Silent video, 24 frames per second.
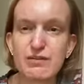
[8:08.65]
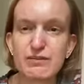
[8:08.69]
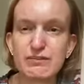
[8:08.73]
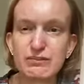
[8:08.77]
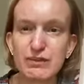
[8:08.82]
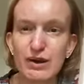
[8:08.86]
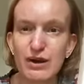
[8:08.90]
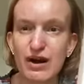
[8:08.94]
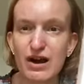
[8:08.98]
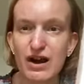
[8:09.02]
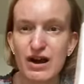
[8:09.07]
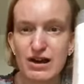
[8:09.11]

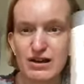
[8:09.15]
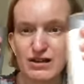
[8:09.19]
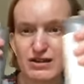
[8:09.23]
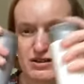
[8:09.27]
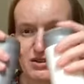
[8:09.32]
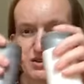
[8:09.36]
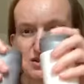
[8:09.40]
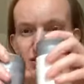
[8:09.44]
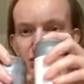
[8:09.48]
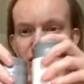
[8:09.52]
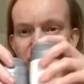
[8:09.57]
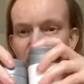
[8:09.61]
but I
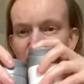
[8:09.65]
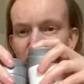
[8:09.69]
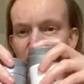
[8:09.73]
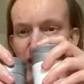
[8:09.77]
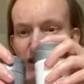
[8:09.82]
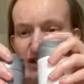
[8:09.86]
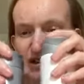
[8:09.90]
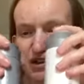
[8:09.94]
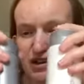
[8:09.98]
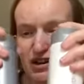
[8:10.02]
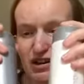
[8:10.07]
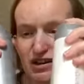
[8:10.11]
use
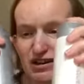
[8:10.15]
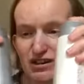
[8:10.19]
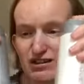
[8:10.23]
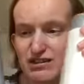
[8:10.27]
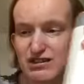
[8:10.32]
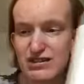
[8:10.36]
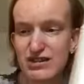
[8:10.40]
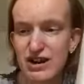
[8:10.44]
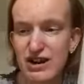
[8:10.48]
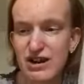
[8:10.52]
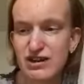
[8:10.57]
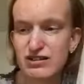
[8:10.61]
it and it's
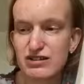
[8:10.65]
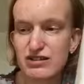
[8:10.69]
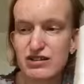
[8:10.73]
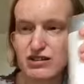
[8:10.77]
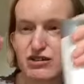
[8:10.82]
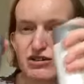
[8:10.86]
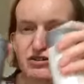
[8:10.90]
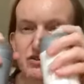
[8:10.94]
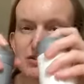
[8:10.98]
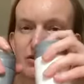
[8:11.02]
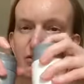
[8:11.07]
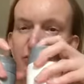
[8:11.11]
nice to
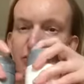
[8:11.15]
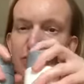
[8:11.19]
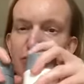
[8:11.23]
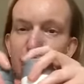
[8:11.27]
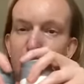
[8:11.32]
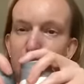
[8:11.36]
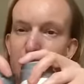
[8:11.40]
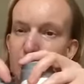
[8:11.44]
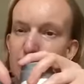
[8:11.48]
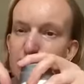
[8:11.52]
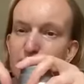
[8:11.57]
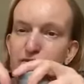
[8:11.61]
just
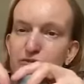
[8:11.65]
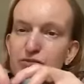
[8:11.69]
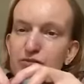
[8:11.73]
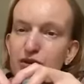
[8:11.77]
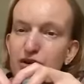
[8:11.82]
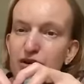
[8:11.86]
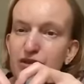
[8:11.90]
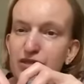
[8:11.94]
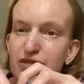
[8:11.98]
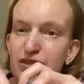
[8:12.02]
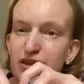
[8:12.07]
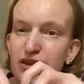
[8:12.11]
support
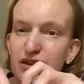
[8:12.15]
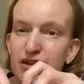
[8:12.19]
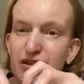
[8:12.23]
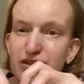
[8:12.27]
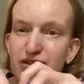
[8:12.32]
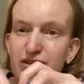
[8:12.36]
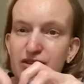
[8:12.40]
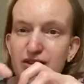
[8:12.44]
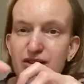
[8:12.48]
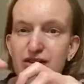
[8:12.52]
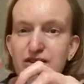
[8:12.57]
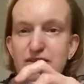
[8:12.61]
someone
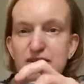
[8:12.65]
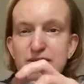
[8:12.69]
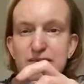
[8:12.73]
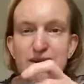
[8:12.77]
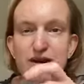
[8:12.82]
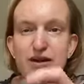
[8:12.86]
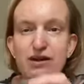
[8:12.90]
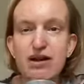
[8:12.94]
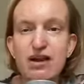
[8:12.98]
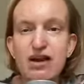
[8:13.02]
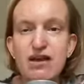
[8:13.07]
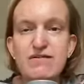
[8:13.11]
that thinks
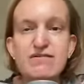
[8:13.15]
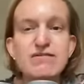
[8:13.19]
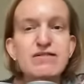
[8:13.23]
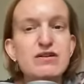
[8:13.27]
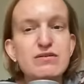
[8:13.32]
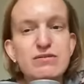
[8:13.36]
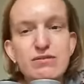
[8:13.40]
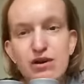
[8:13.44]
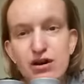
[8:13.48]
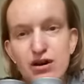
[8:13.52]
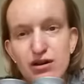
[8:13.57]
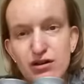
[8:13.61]
about
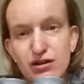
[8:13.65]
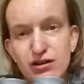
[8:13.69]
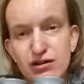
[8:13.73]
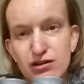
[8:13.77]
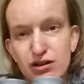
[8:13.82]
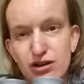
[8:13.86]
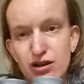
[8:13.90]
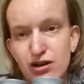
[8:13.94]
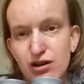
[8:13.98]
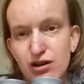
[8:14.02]
everyone